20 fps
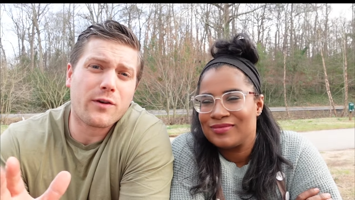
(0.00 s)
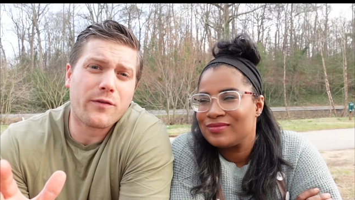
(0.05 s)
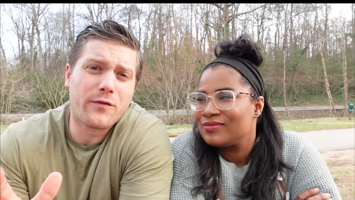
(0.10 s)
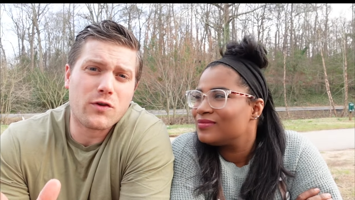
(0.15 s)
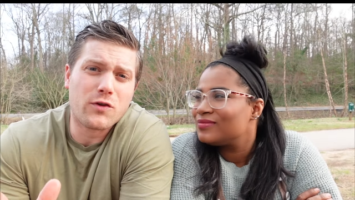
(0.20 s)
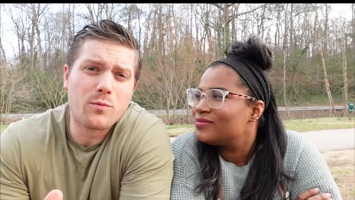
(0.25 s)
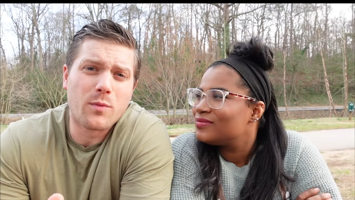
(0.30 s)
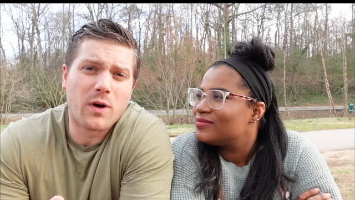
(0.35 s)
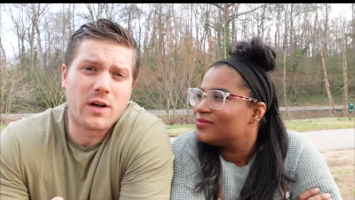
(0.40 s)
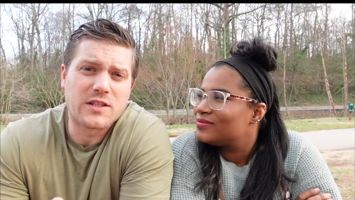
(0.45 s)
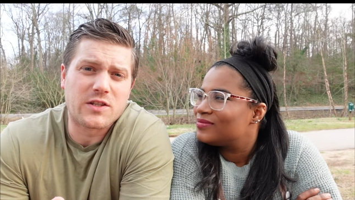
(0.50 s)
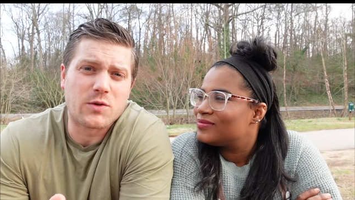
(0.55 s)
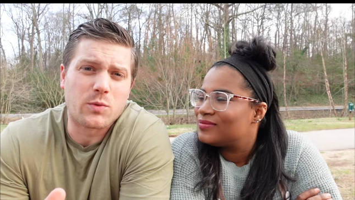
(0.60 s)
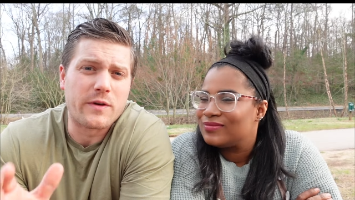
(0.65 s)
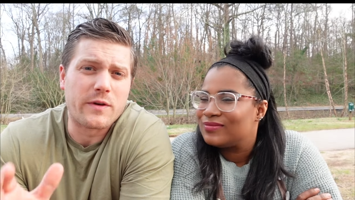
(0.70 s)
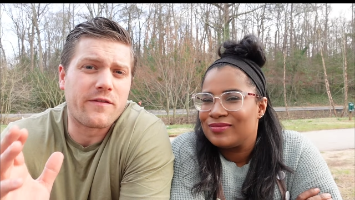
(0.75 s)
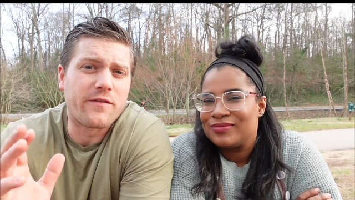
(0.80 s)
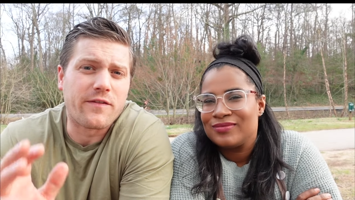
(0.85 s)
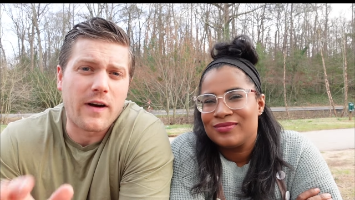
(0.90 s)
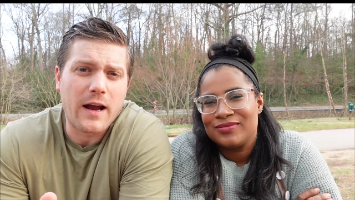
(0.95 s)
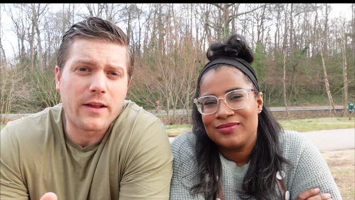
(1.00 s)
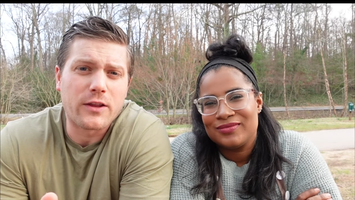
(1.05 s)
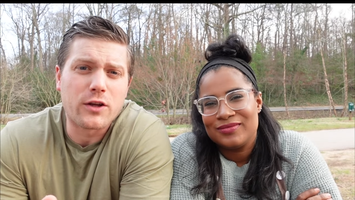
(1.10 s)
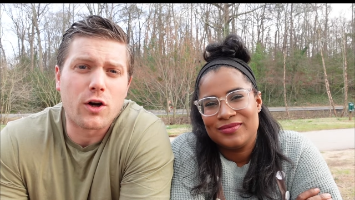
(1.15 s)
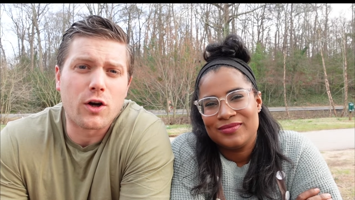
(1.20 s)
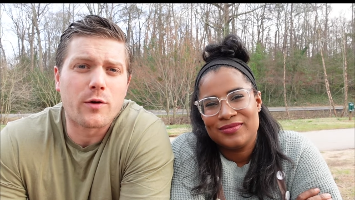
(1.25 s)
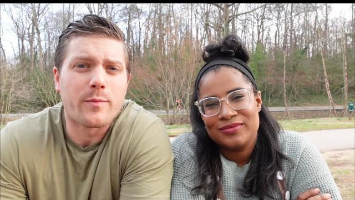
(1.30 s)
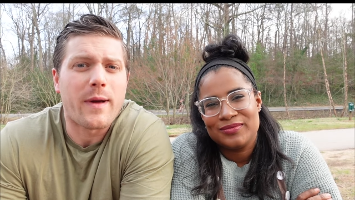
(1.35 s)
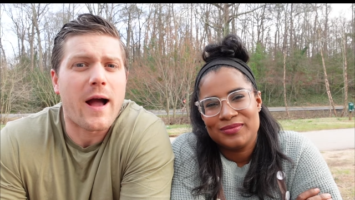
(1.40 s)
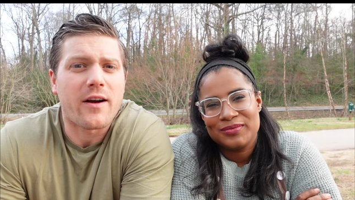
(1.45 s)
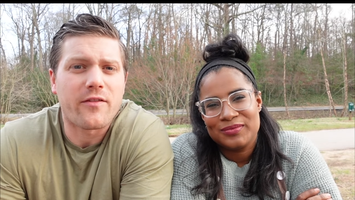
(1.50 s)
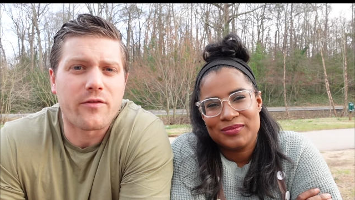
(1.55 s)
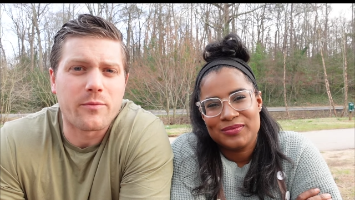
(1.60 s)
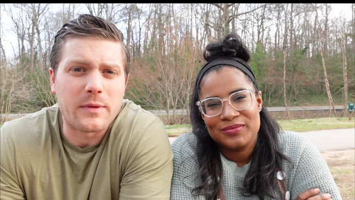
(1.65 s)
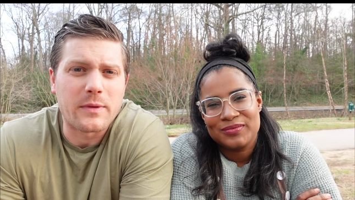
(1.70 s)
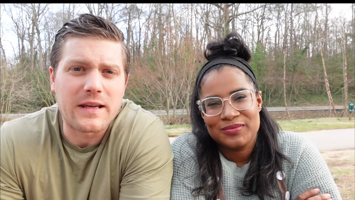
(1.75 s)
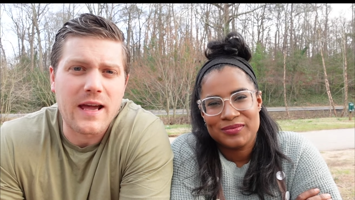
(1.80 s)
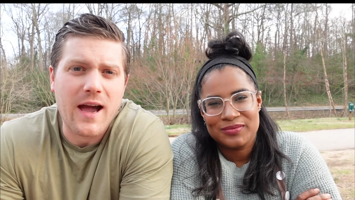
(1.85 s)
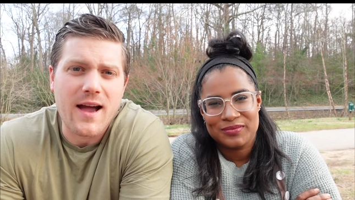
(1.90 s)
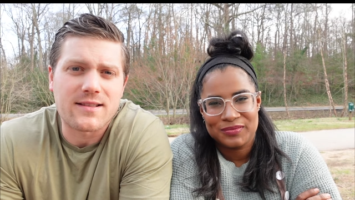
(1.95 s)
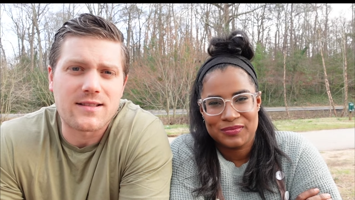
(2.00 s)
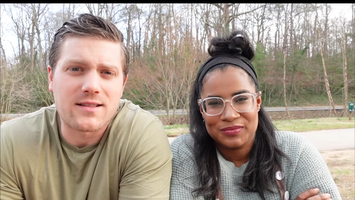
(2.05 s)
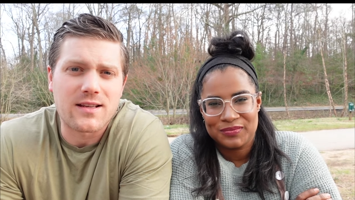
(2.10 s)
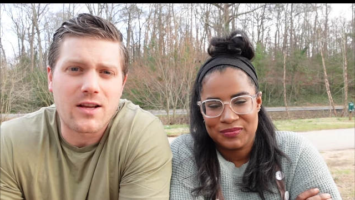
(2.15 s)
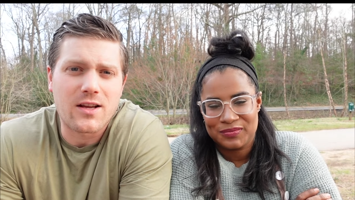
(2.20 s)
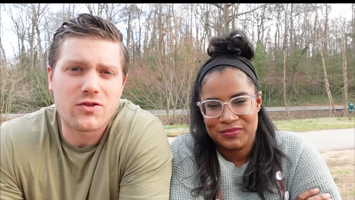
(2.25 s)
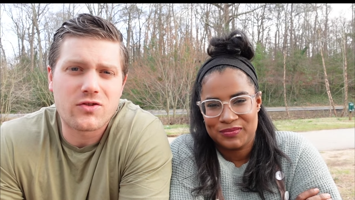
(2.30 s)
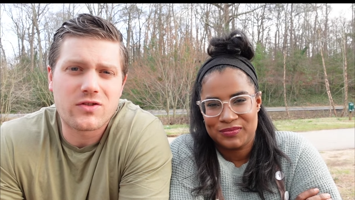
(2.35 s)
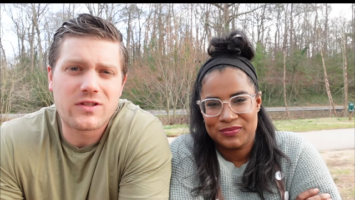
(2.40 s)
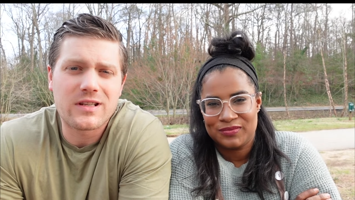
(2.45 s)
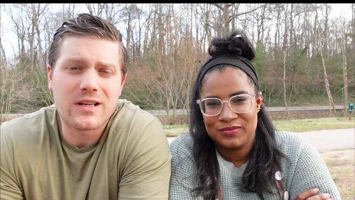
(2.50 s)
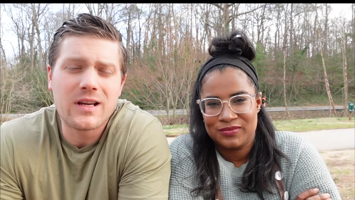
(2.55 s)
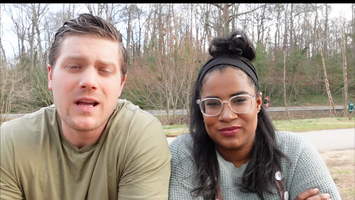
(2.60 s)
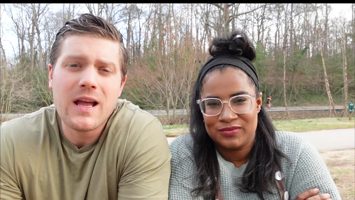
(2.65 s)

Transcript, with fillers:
Speaker 1: a few months, we finally heard back from the casting agency,